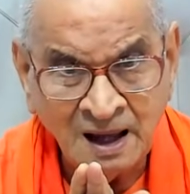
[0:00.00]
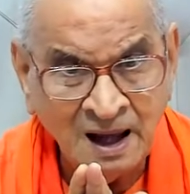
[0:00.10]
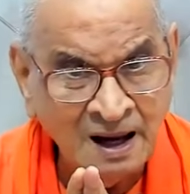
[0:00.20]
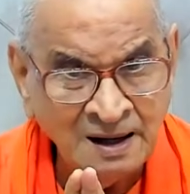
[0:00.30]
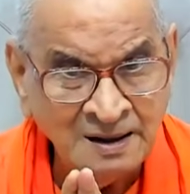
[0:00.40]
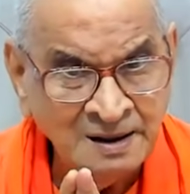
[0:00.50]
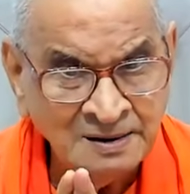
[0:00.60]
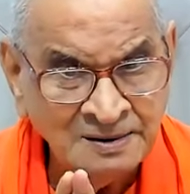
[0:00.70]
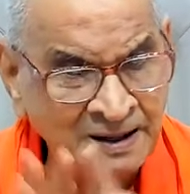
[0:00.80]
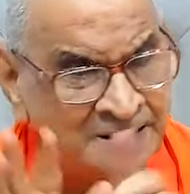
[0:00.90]
And
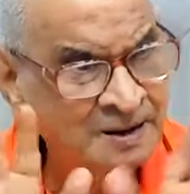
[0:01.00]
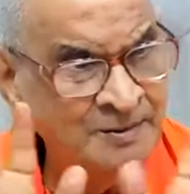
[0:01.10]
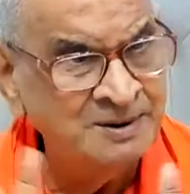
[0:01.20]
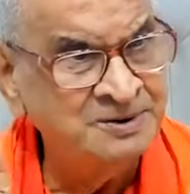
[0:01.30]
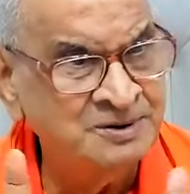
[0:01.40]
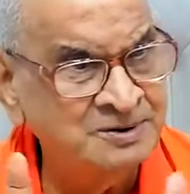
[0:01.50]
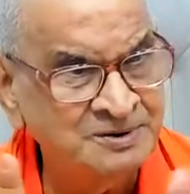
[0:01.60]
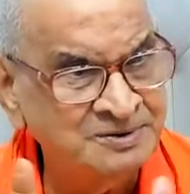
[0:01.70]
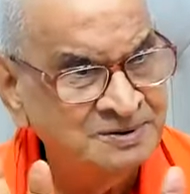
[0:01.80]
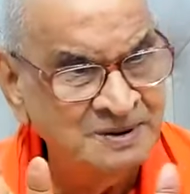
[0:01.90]
that never
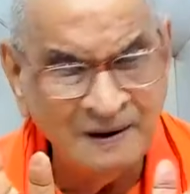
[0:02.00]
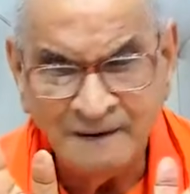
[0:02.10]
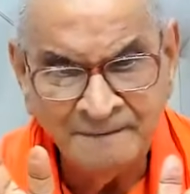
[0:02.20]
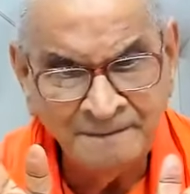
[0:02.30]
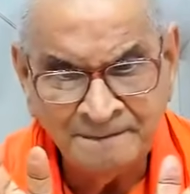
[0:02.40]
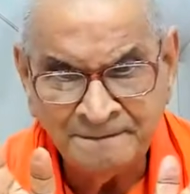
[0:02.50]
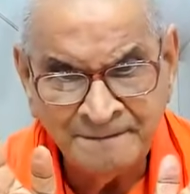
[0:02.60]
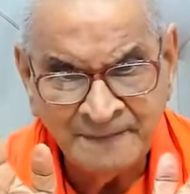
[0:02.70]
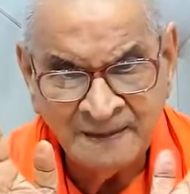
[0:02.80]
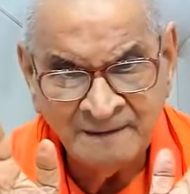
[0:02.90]
changes.
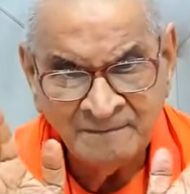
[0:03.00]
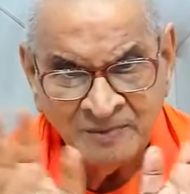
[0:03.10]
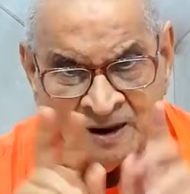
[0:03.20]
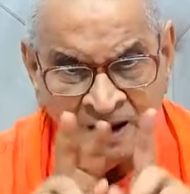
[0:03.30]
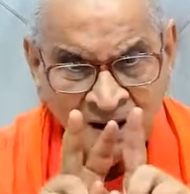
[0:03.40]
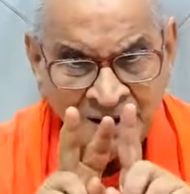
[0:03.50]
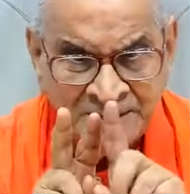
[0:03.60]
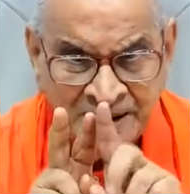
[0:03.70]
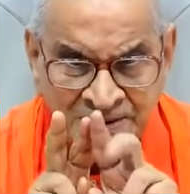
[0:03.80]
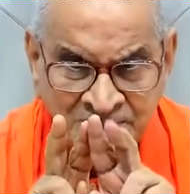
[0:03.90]

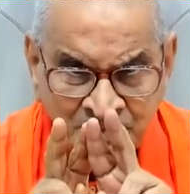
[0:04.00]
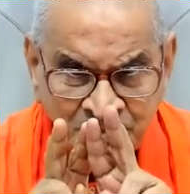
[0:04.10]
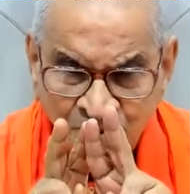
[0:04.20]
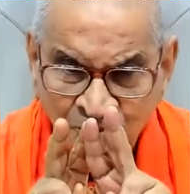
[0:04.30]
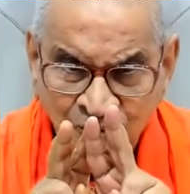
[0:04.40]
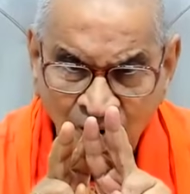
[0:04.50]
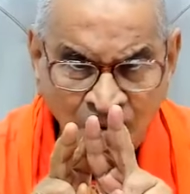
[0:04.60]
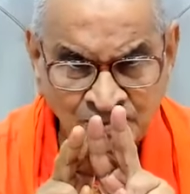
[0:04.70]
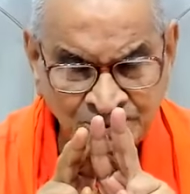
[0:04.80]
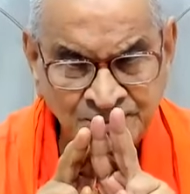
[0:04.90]
It takes up two
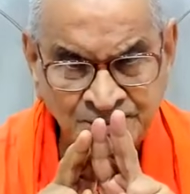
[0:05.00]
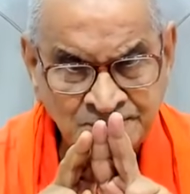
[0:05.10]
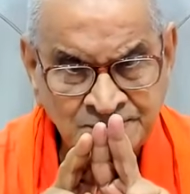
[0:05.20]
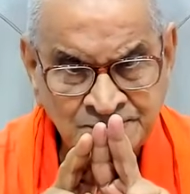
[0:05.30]
forms.